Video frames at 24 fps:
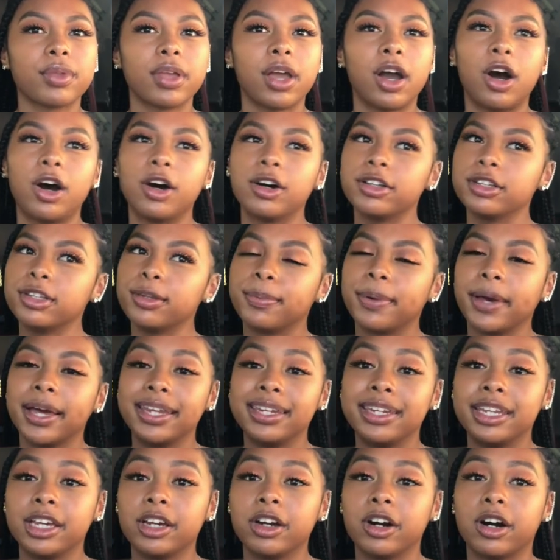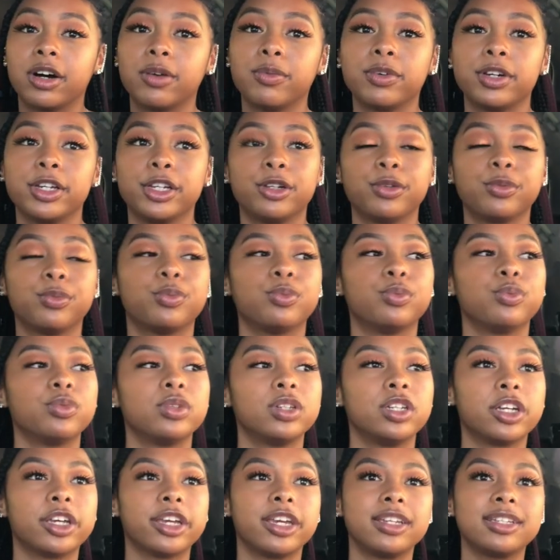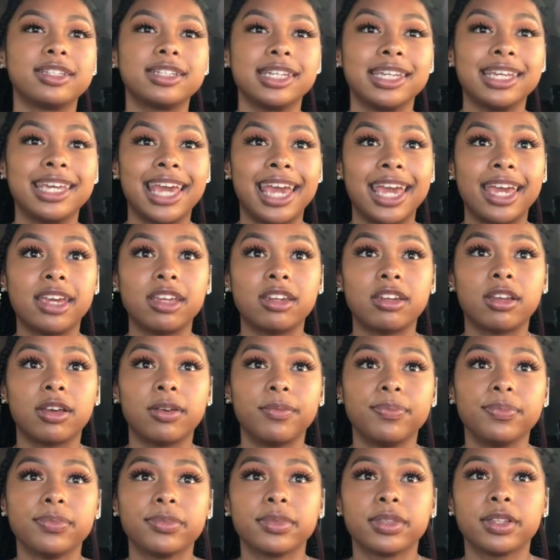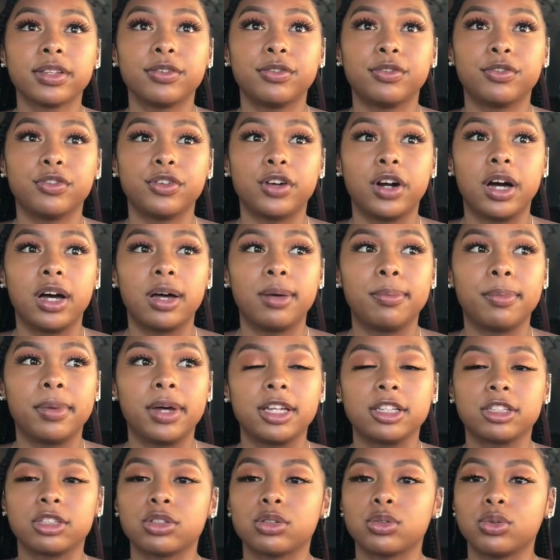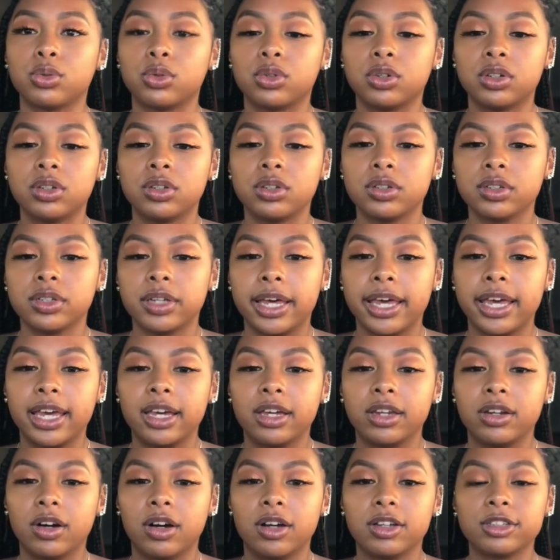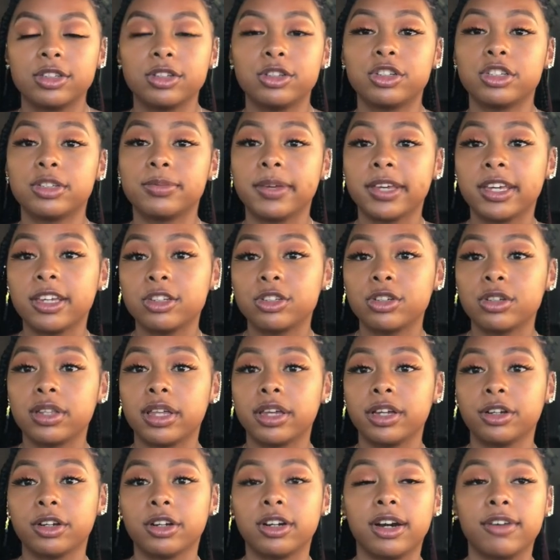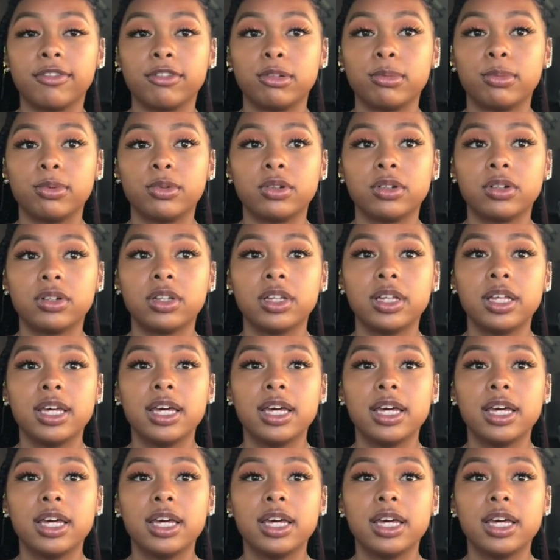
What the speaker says: all depending on what you're looking to gain from a school, and also just making sure that you're comfortable